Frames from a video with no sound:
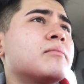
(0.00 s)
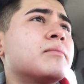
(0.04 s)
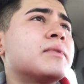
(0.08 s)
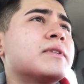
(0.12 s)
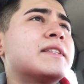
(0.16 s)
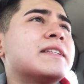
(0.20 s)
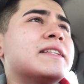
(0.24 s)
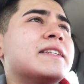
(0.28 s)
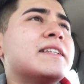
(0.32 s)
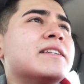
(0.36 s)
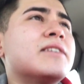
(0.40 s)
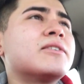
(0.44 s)

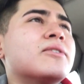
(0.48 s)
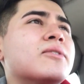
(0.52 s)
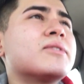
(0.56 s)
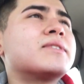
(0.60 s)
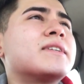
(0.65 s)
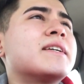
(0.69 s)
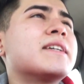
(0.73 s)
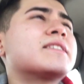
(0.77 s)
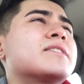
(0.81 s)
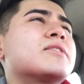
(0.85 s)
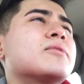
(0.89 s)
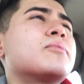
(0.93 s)
But the ego
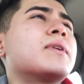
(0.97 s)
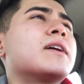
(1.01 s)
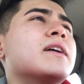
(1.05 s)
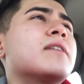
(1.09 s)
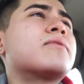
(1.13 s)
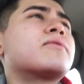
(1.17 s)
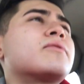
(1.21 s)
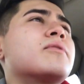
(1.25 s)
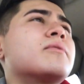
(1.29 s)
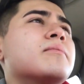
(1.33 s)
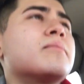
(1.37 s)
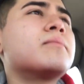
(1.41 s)
takes
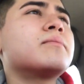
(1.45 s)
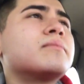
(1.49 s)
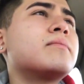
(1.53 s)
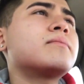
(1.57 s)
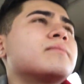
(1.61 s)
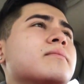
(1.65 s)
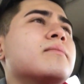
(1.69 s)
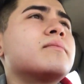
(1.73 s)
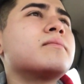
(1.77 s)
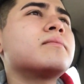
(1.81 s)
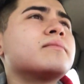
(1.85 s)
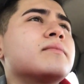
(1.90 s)
away from
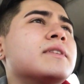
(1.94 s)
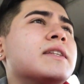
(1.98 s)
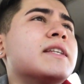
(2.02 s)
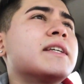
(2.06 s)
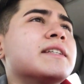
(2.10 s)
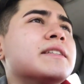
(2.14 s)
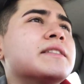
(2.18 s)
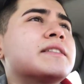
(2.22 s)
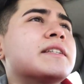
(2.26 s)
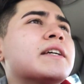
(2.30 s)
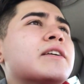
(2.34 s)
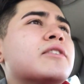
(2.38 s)

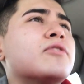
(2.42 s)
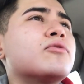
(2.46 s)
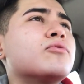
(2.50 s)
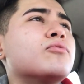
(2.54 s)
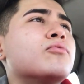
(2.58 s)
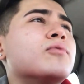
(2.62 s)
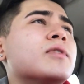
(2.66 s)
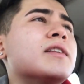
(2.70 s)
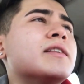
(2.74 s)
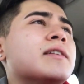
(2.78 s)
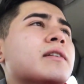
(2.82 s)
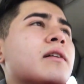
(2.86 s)
things that you
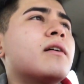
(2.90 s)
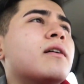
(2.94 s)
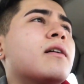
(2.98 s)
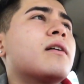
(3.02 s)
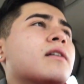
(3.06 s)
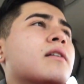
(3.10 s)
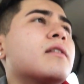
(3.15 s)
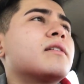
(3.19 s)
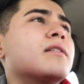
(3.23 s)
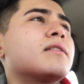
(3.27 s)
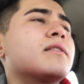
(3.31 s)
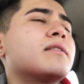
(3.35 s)
really
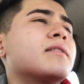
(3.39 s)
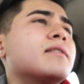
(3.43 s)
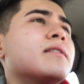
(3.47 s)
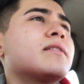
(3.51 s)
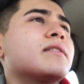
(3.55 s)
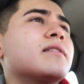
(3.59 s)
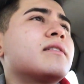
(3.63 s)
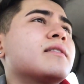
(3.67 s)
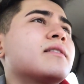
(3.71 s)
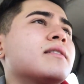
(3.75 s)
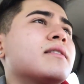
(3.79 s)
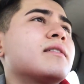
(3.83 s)
are.
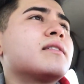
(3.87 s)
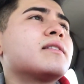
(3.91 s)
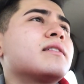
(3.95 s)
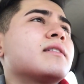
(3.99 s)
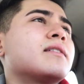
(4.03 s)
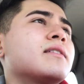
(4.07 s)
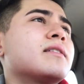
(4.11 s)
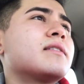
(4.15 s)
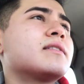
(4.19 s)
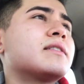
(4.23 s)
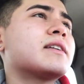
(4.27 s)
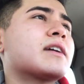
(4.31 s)

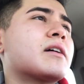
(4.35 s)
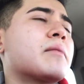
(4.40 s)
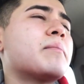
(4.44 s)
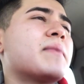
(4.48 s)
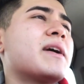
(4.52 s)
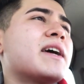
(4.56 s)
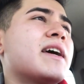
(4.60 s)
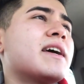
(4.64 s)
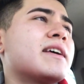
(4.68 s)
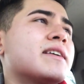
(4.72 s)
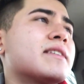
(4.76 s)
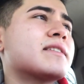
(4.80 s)
It's like a
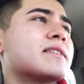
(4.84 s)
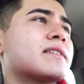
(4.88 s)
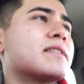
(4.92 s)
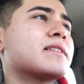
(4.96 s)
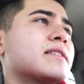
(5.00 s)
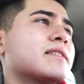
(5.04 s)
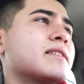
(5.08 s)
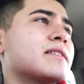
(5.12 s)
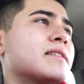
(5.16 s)
mask.